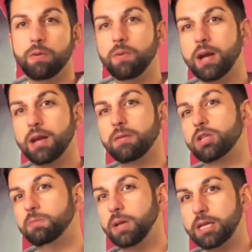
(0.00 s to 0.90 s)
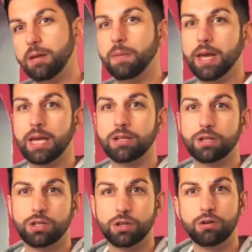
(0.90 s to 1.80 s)
We're going to split it back
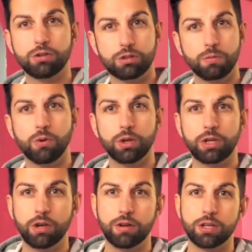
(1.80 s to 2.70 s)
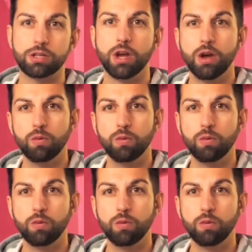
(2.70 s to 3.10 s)
into 2 smaller units,